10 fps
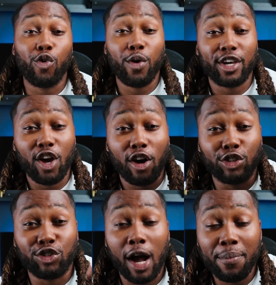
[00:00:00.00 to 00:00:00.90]
quick, y'all,
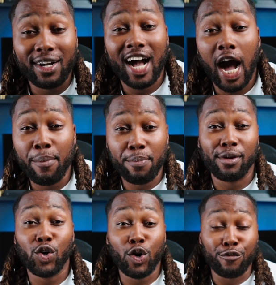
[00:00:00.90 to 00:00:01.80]
drop a comment
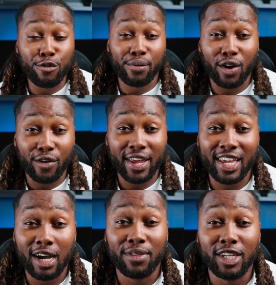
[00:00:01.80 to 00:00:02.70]
below if you plan on
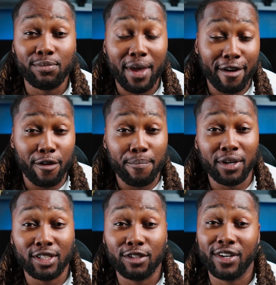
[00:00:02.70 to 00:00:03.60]
hitting up this bank for
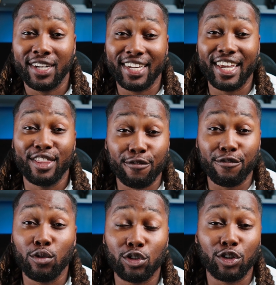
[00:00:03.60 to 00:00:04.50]
business funding in the
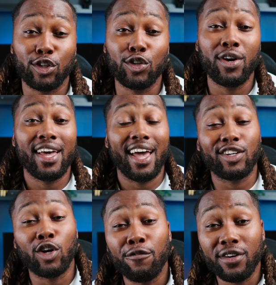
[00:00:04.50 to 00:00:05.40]
future too. And
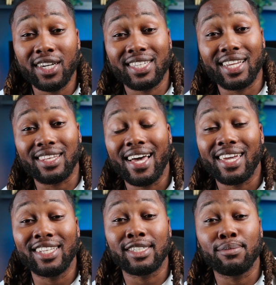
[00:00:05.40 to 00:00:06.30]
don't forget to
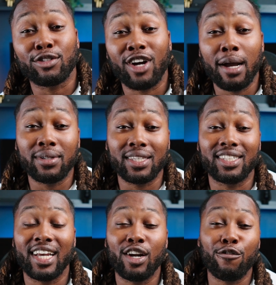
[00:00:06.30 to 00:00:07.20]
like and subscribe to the
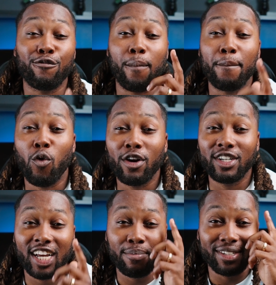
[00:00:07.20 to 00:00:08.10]
channel for more
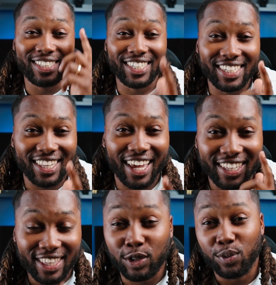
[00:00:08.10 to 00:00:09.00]
gems just
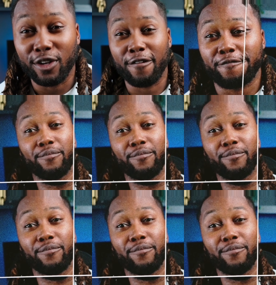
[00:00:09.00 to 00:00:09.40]
like this one.